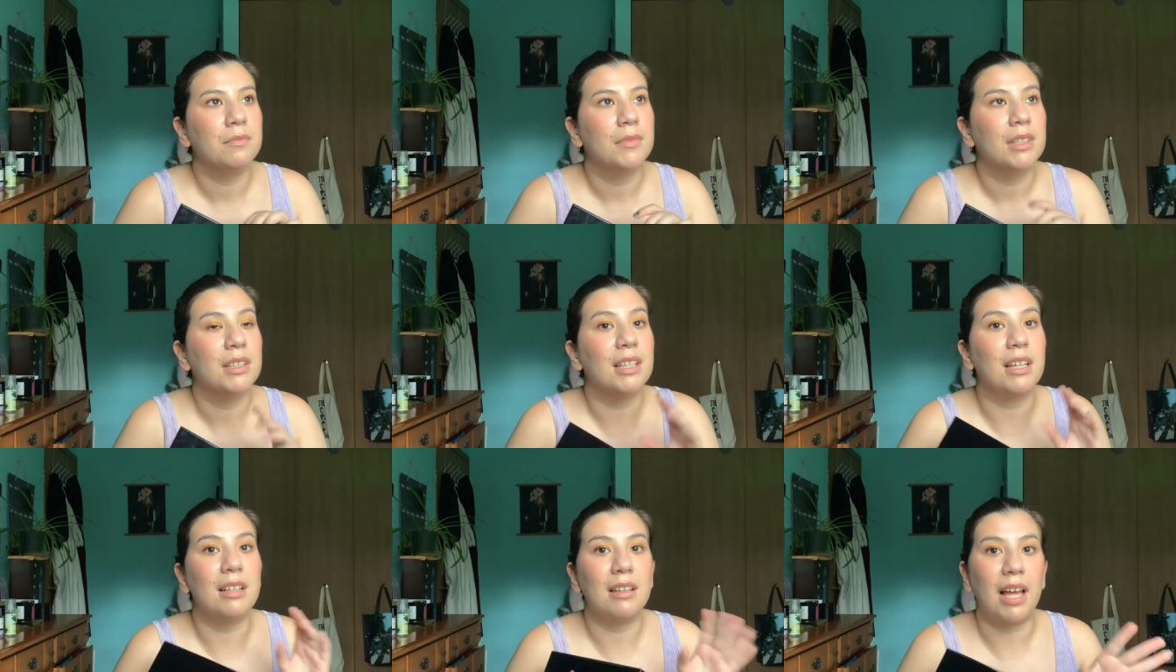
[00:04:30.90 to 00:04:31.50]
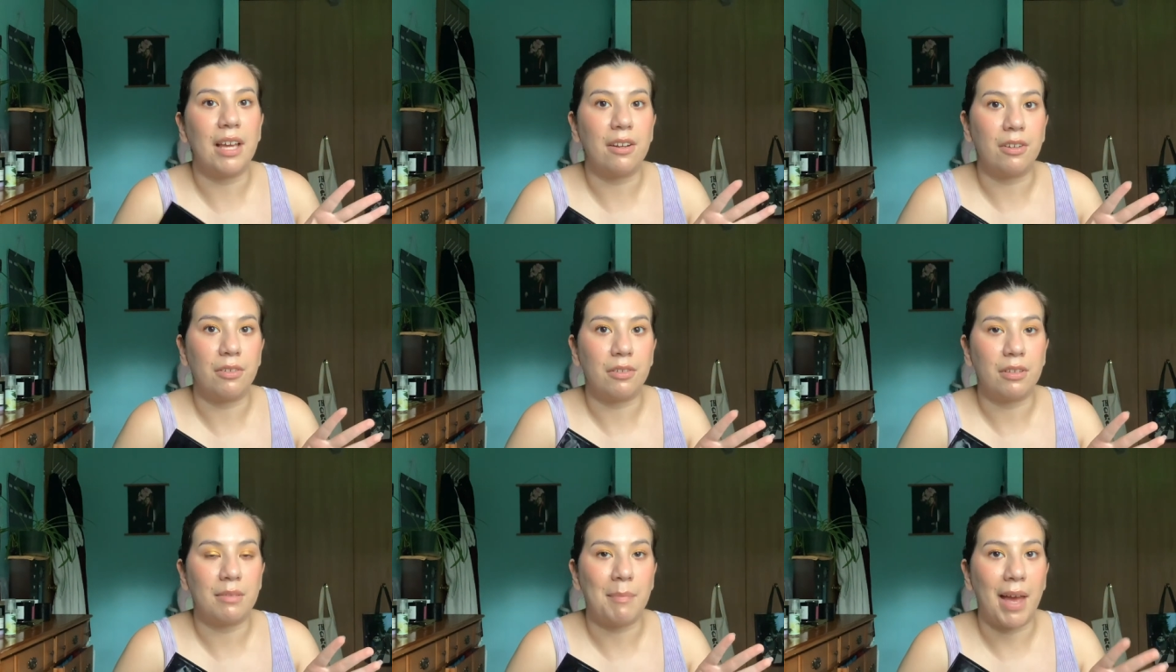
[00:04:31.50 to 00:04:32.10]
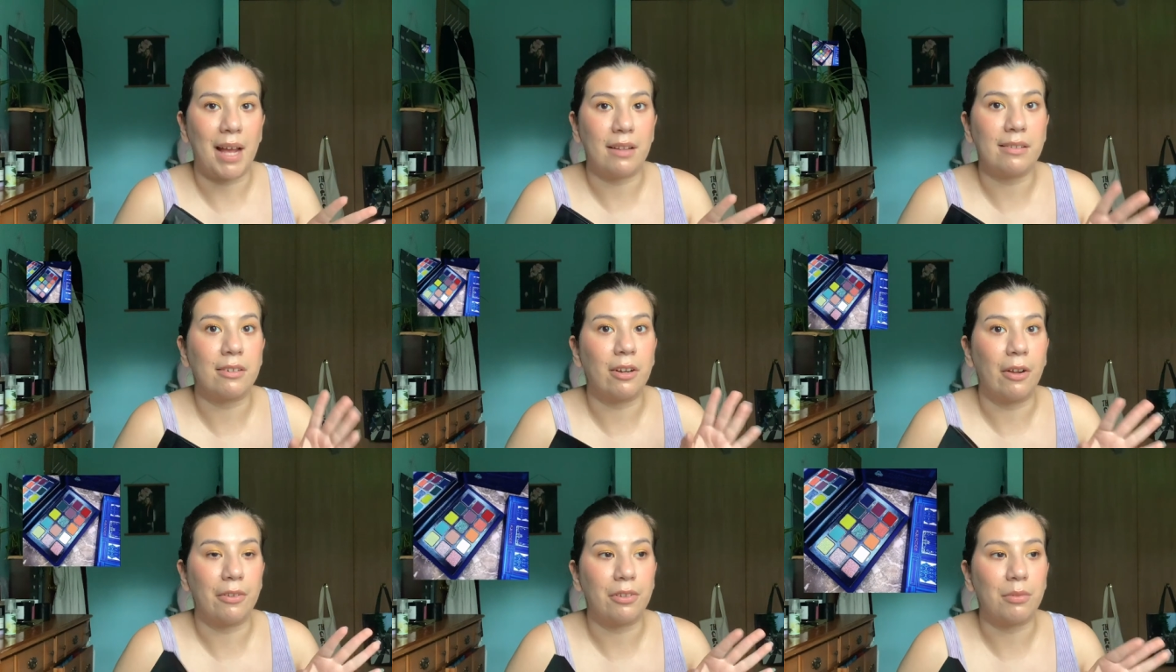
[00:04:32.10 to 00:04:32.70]
the Kaleidos mattes are
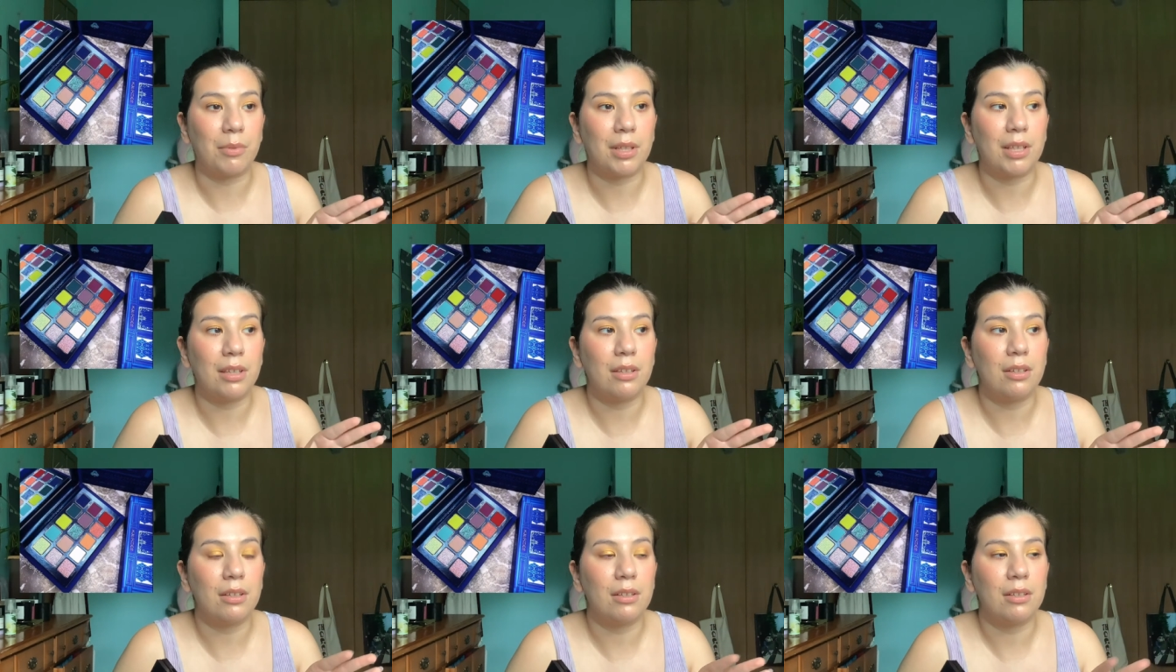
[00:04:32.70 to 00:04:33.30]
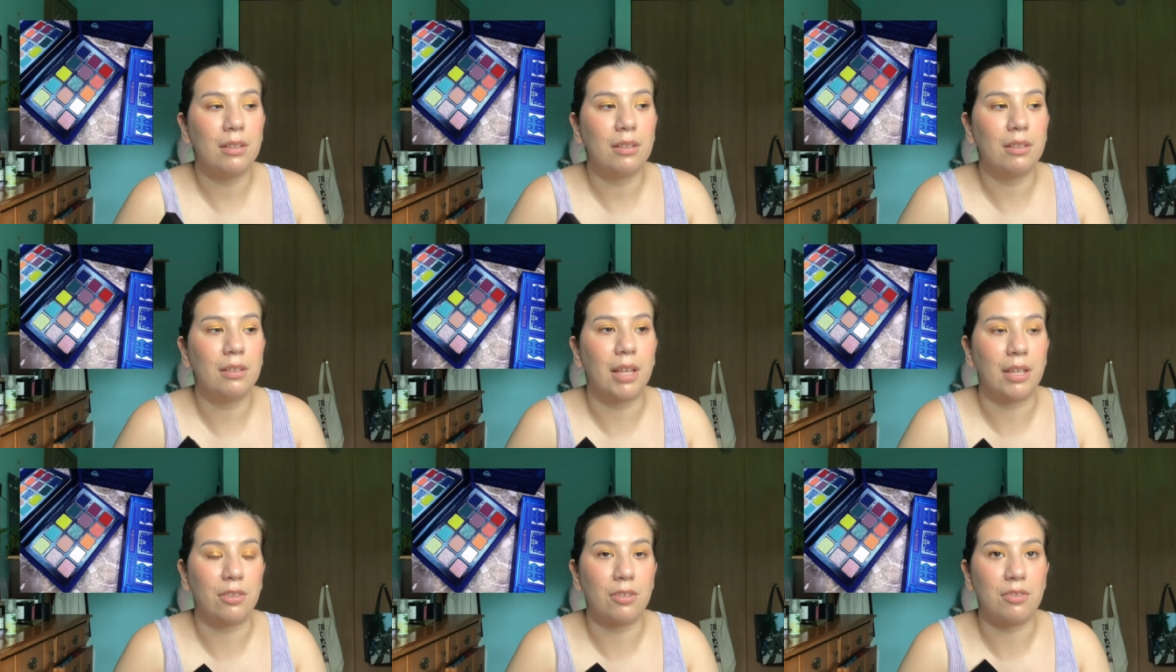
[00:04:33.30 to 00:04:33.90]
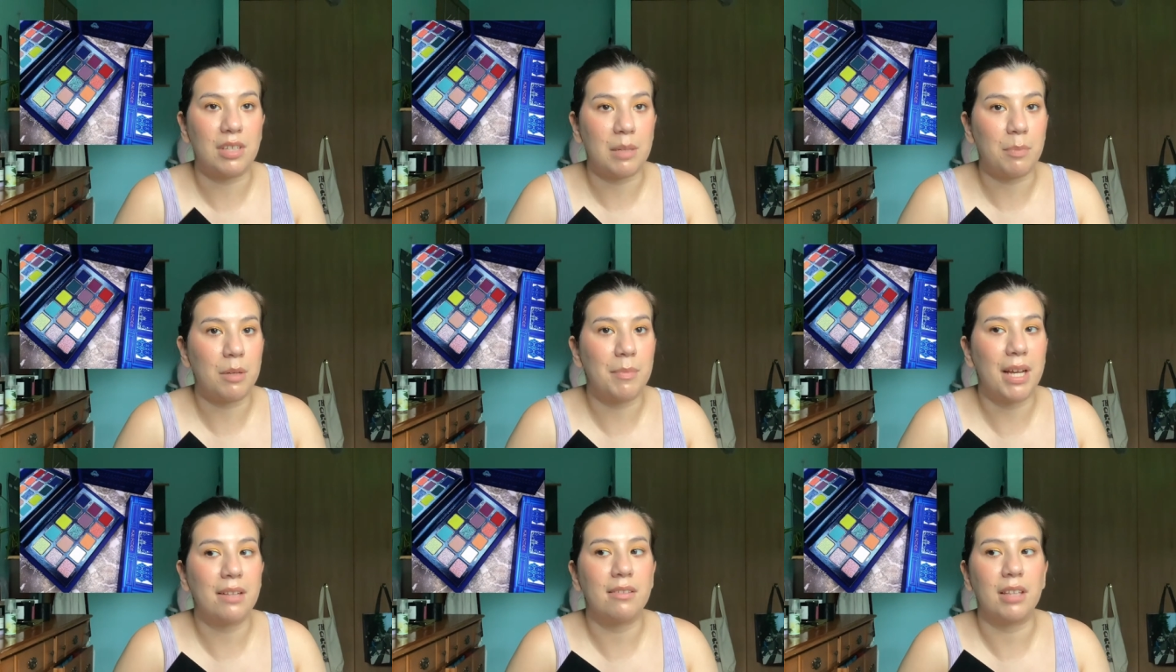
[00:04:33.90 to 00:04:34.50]
also really good. Like, they're deeper
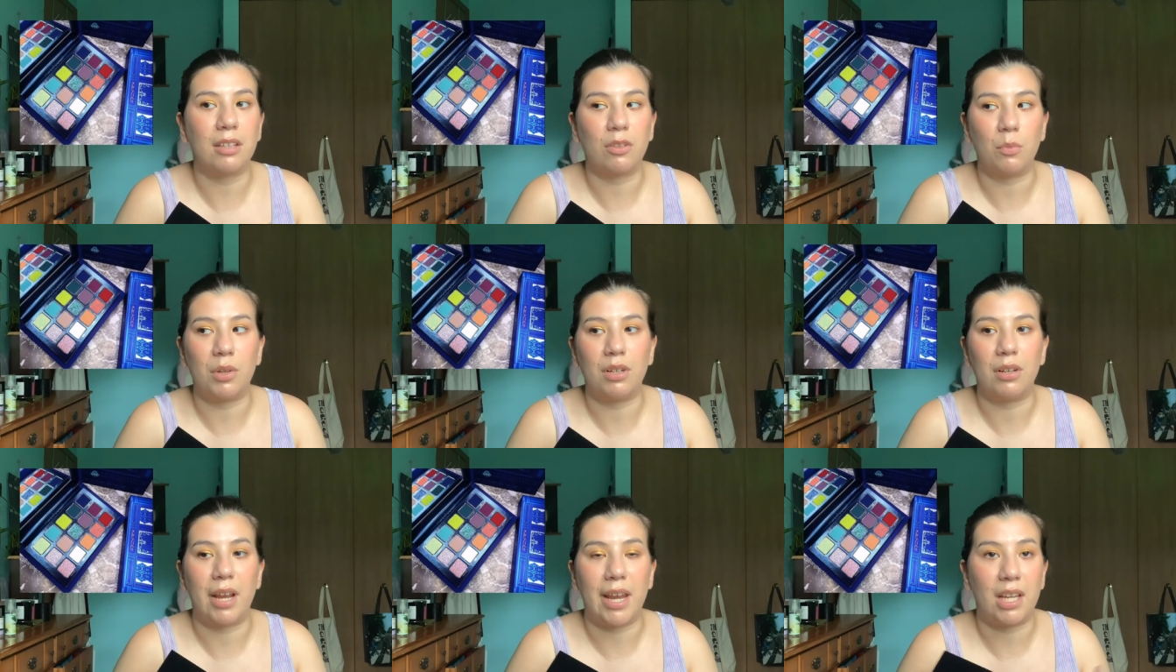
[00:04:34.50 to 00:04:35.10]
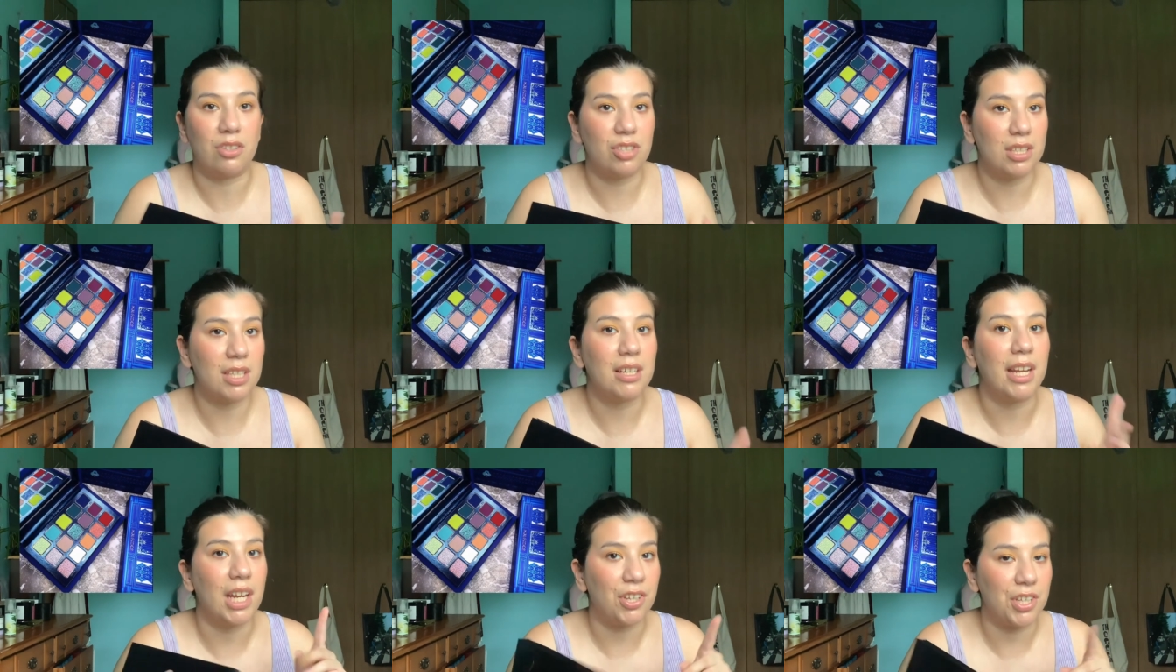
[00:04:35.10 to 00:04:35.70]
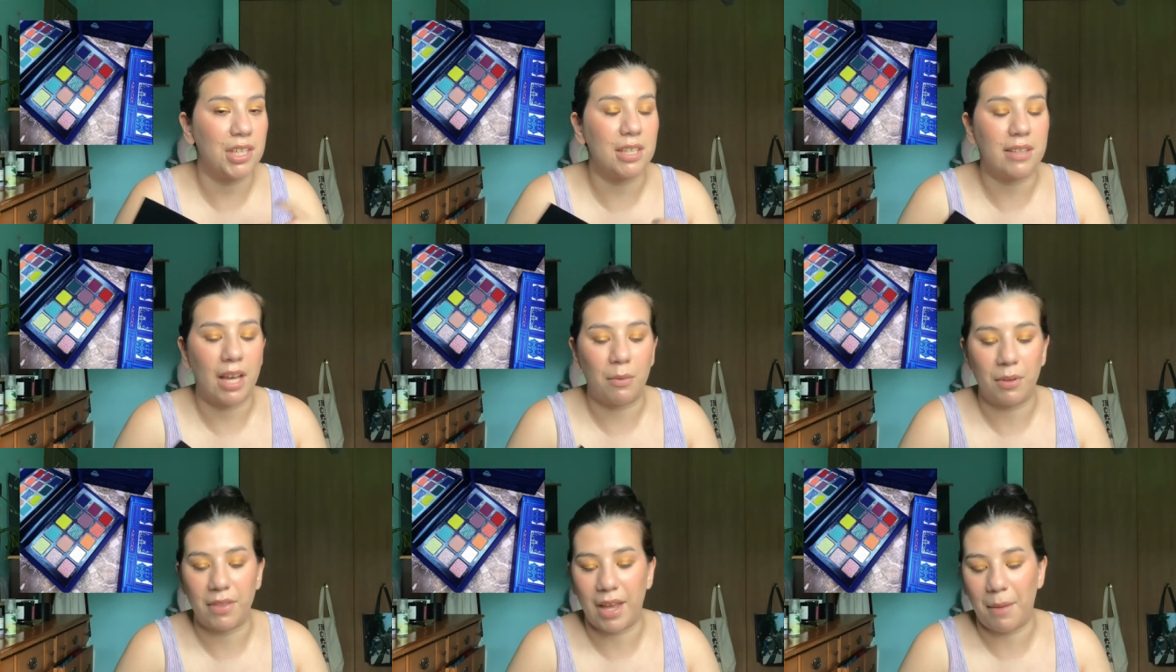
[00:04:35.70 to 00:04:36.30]
mattes, like the one Angie did. Angie did that
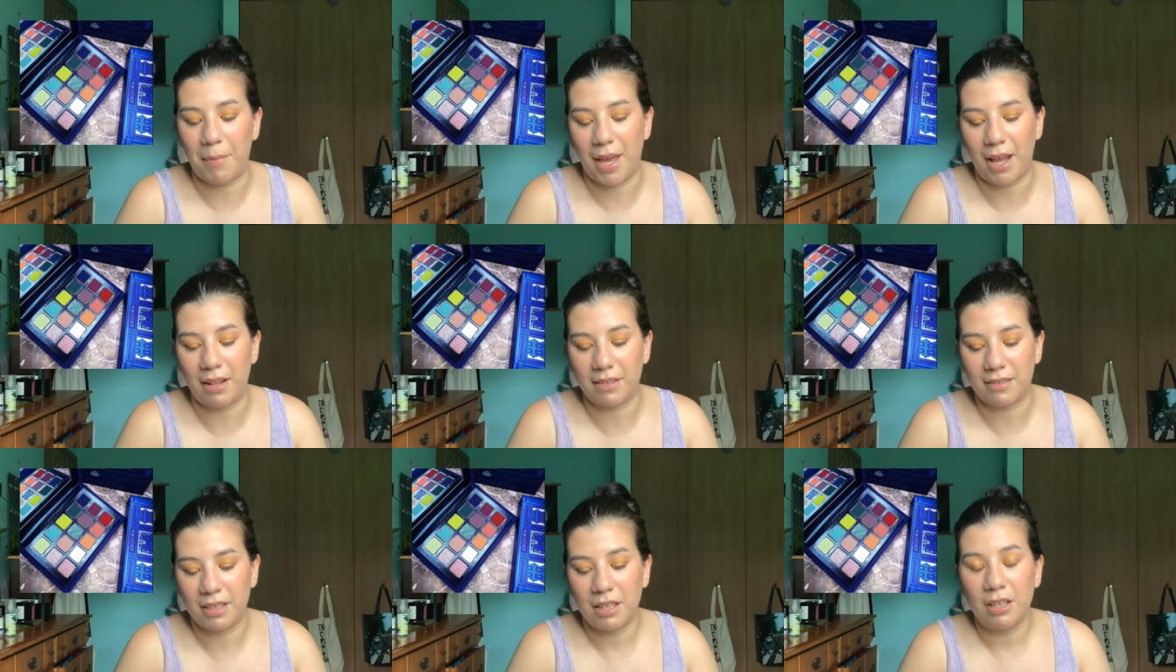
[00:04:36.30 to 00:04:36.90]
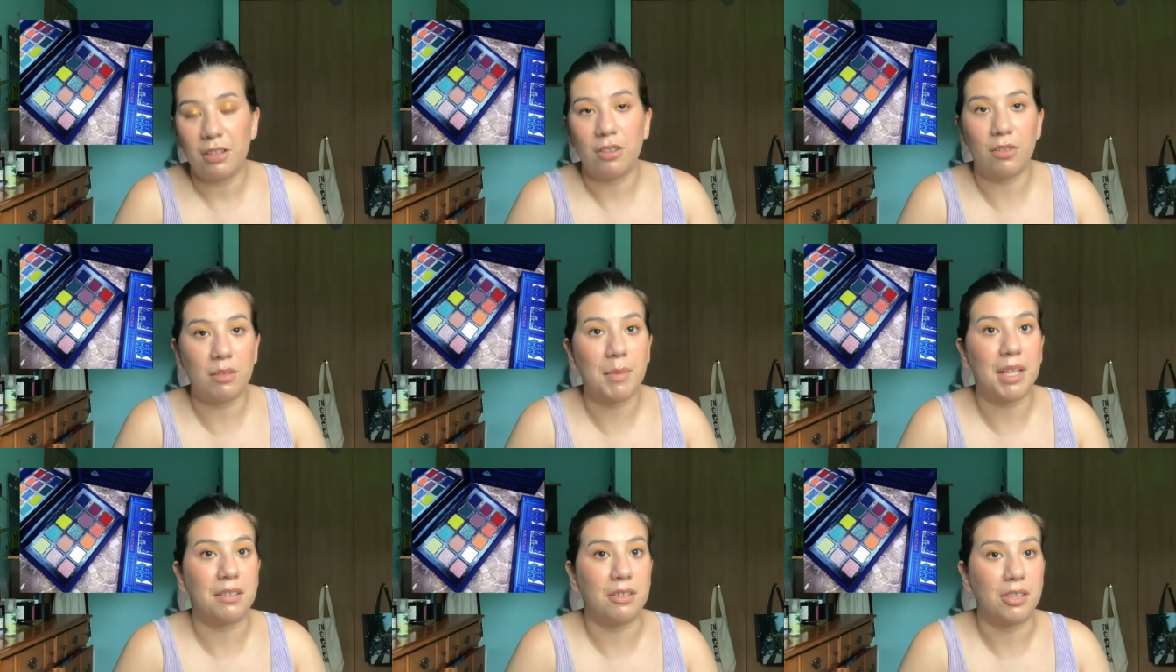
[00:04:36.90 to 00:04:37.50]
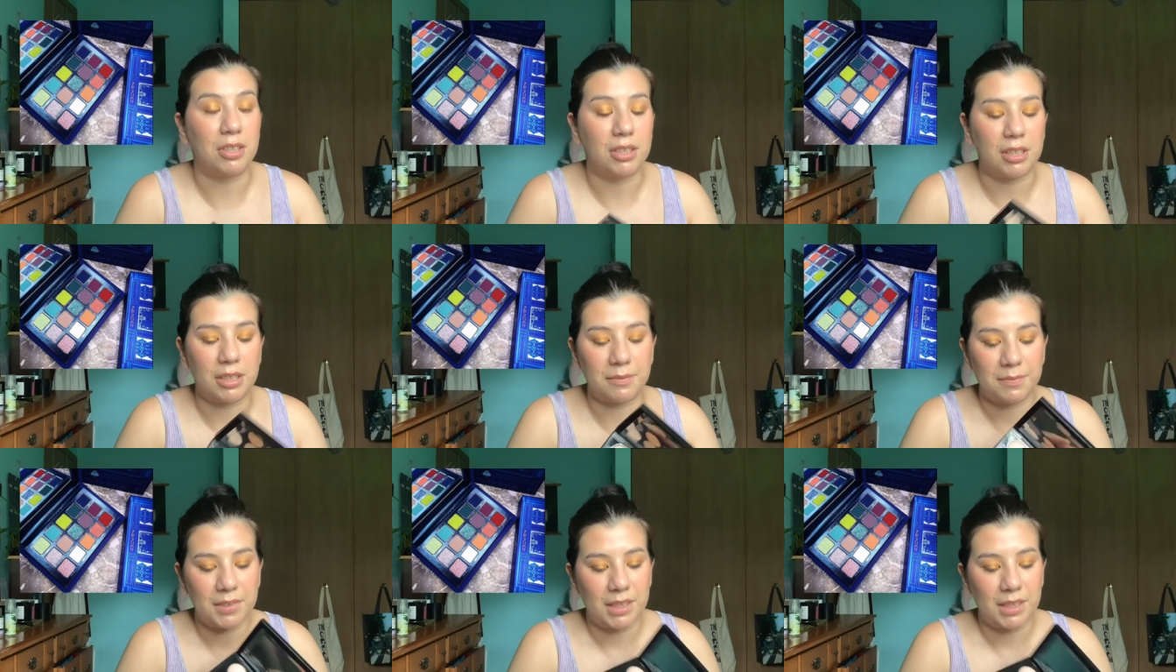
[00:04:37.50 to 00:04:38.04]
with that mattes. Those mattes are good.